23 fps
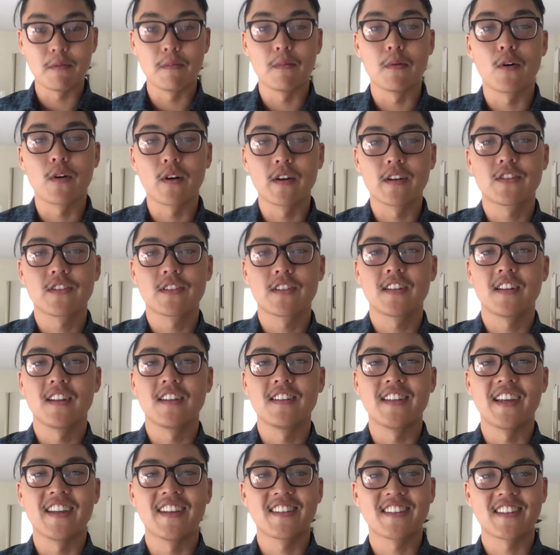more interested in
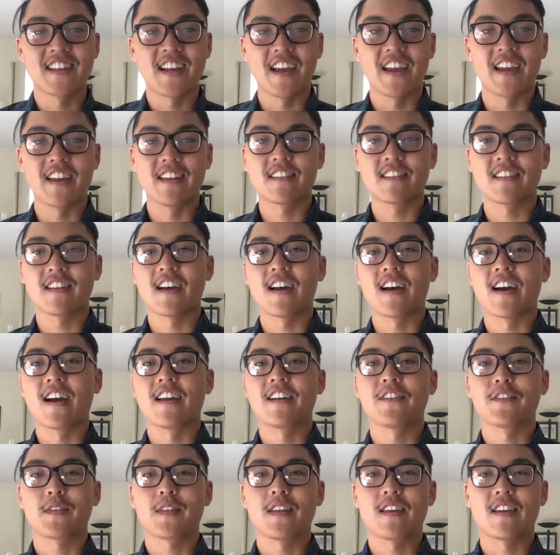data science. I
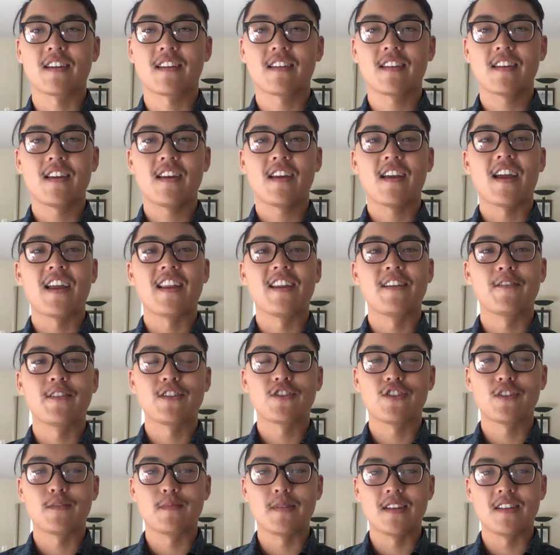don't think anyone
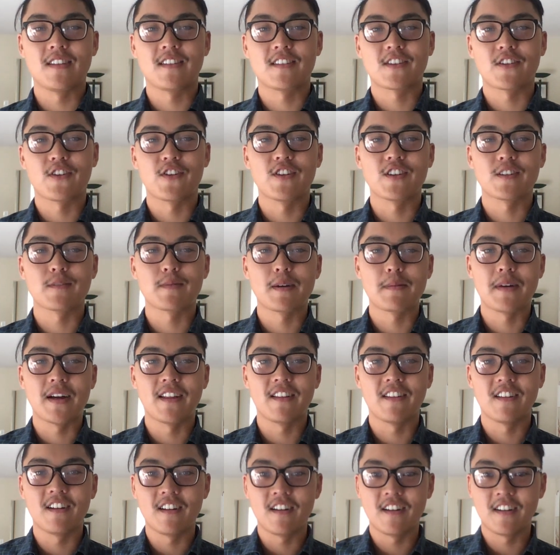should be discouraged by my
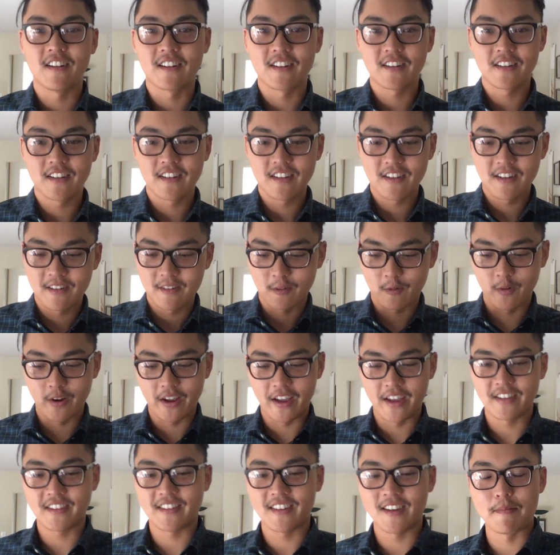long
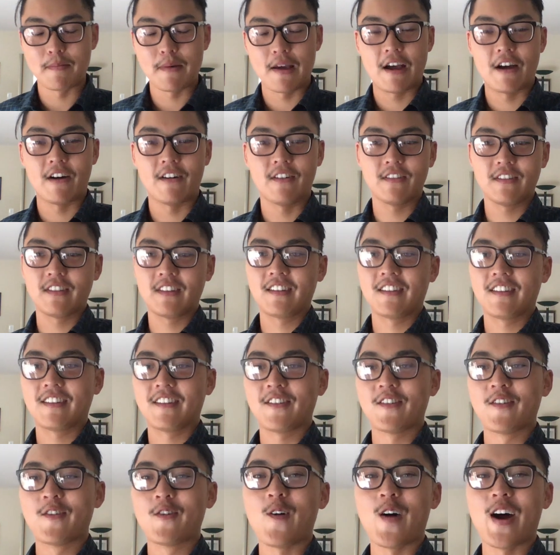rant about
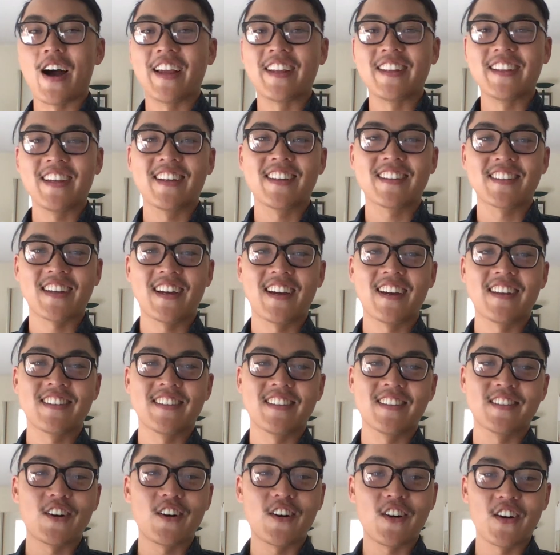why data science
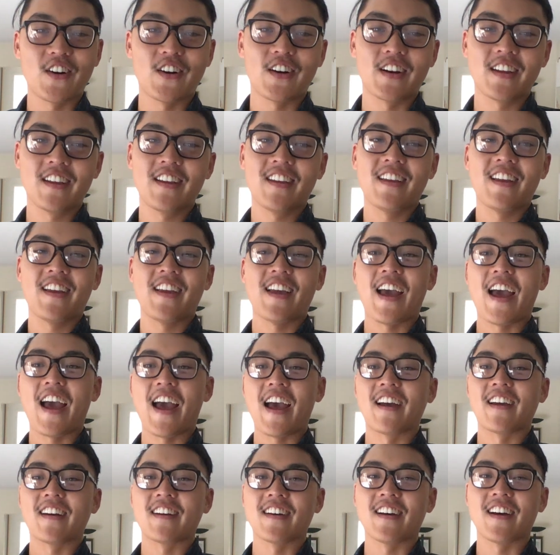is hard
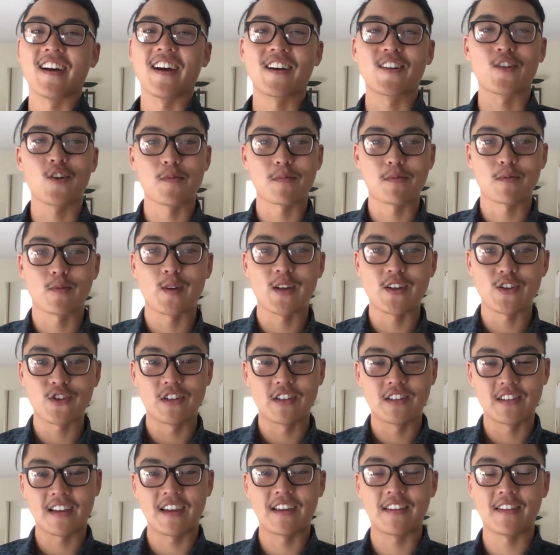at
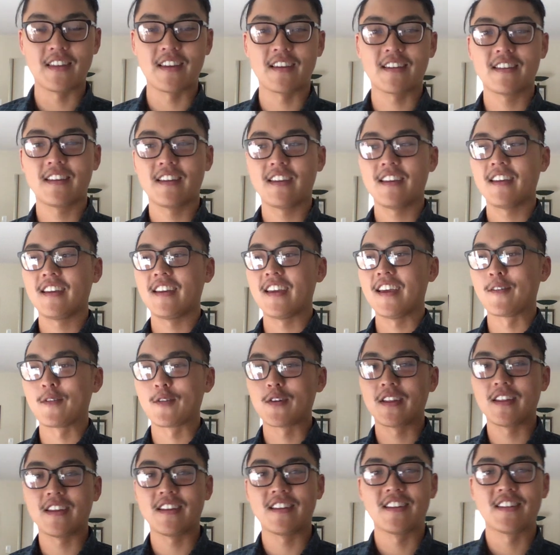corporations. I think it
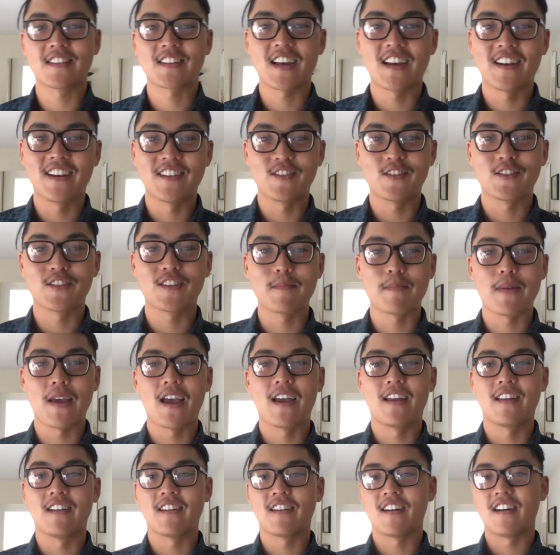really does kind of just
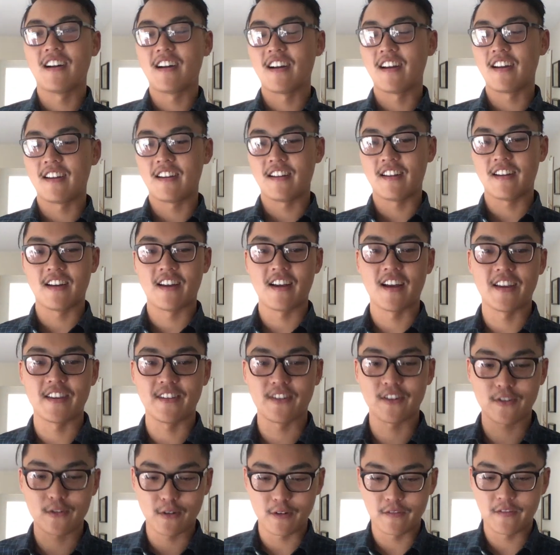depend on
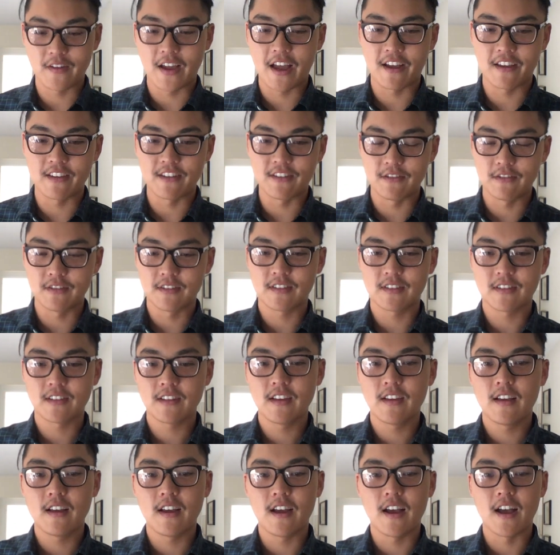your core values.
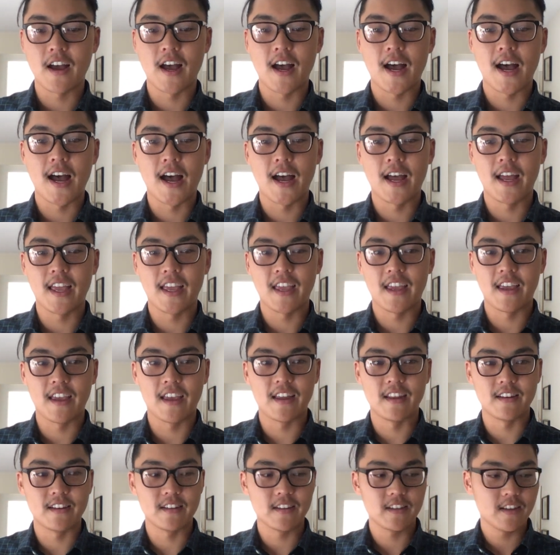
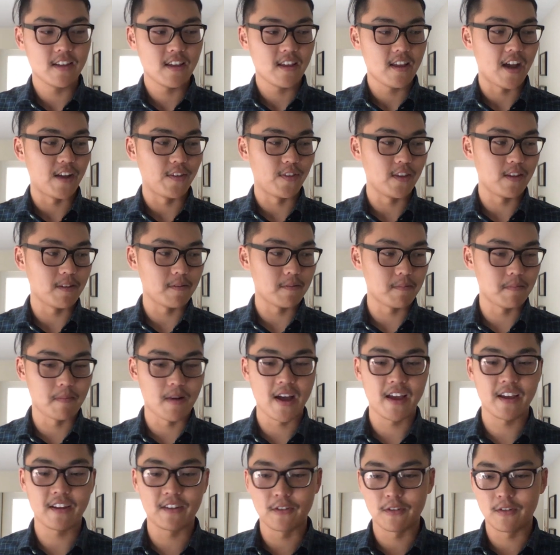And I think
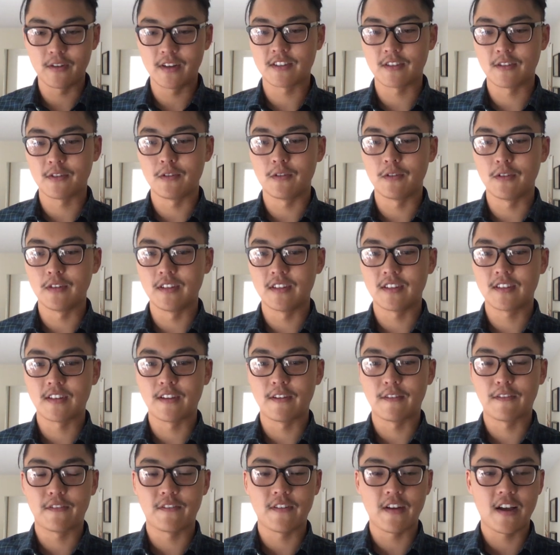my goal as a whole is
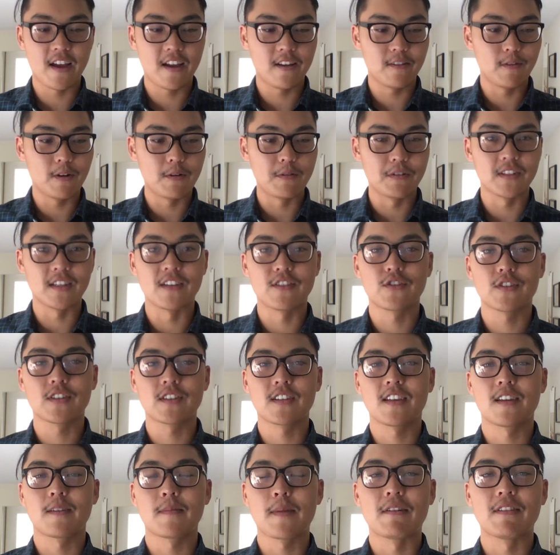to find what was
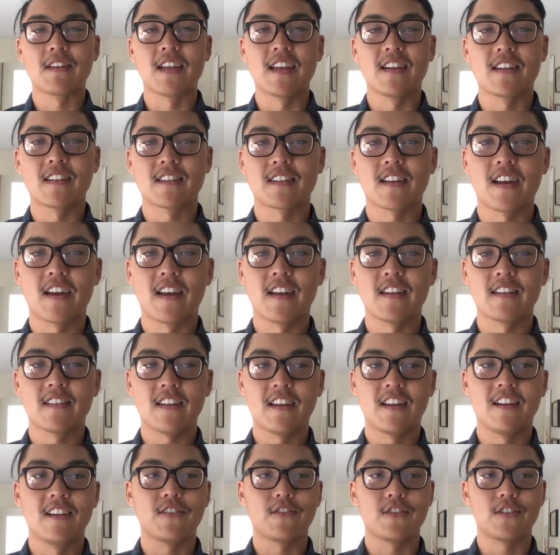interesting about data science
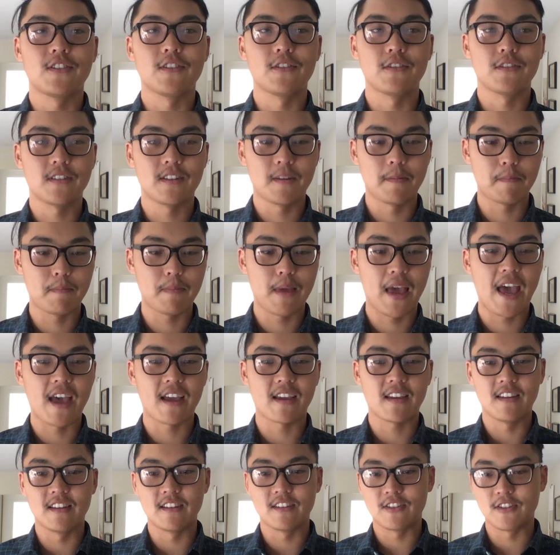and introduce it back
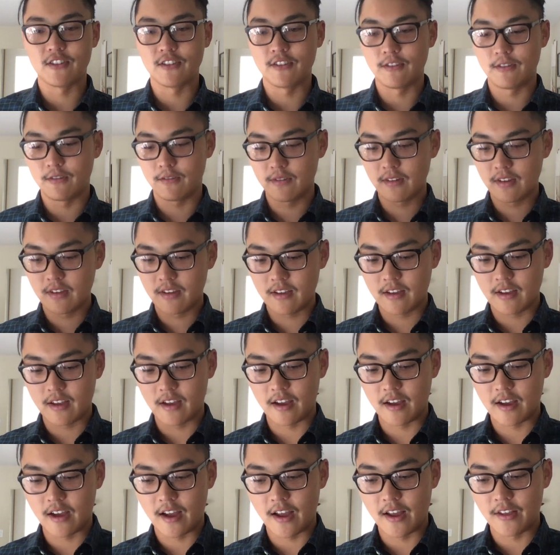into
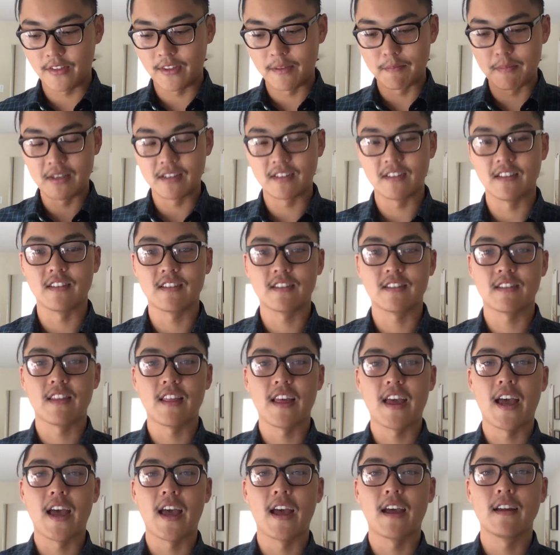the business
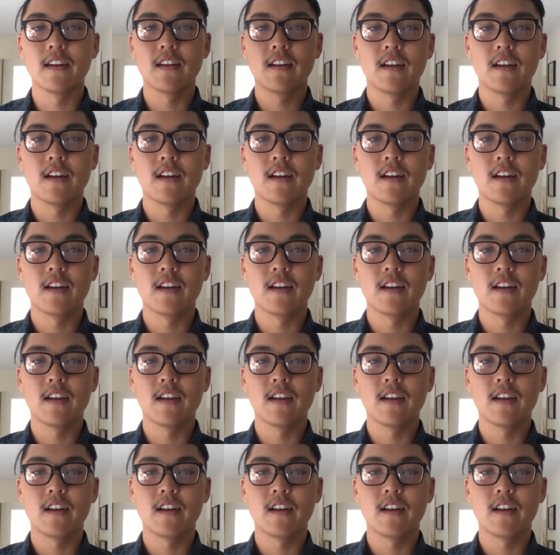that